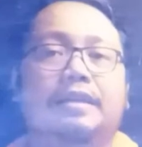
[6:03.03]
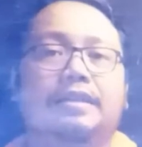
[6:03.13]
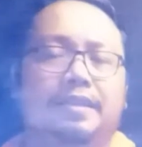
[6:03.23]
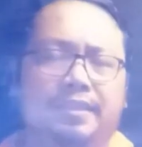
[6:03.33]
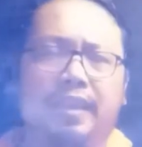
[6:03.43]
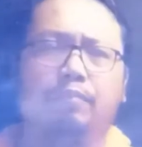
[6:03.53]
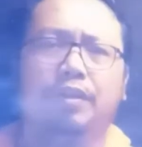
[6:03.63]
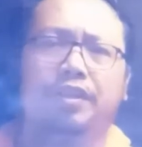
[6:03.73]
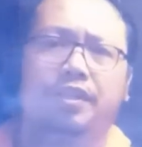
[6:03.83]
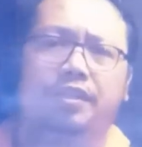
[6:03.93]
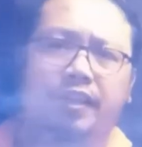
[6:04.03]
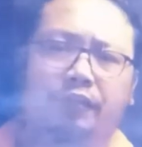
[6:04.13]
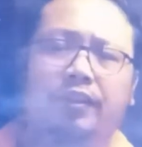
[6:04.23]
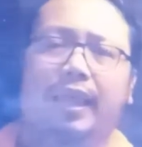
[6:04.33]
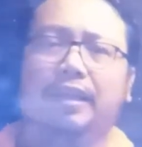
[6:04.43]
same with the
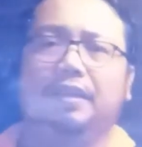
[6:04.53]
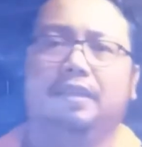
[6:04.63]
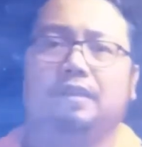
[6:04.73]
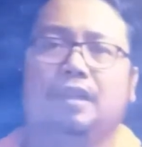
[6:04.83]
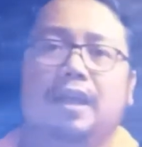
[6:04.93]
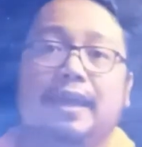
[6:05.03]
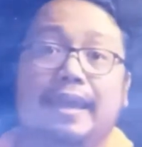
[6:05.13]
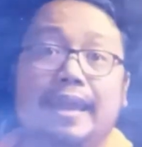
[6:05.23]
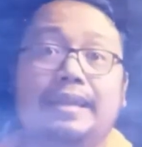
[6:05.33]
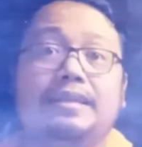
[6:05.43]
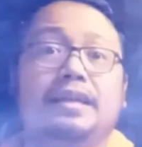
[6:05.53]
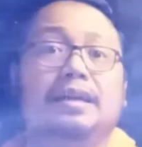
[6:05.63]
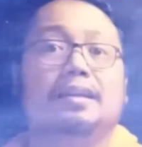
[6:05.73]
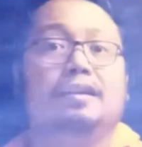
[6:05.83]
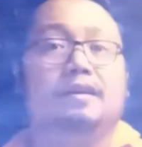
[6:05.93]
central angle, and
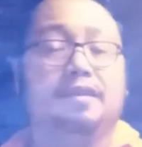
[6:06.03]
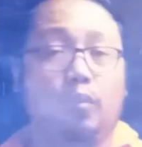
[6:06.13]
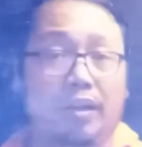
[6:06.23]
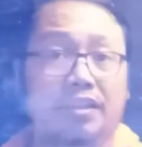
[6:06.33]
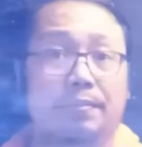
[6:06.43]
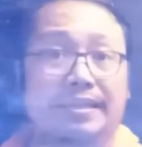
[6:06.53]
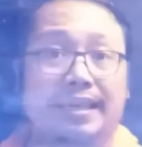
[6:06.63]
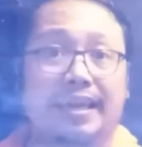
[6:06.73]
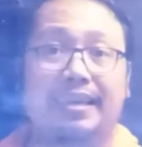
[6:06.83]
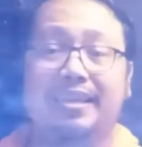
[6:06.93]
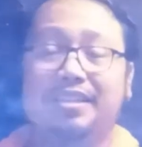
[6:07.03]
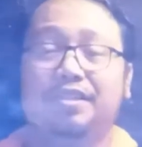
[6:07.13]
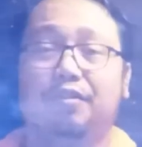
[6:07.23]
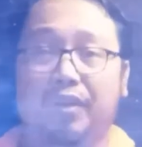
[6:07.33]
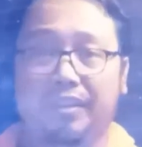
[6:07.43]
the ones missing is
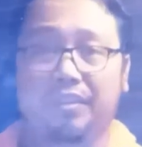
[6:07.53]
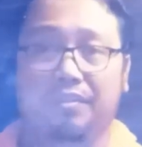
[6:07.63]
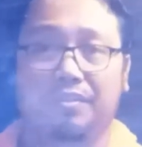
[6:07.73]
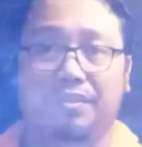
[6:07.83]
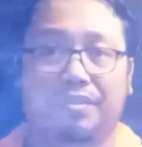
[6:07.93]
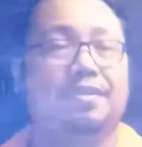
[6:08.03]
the radius.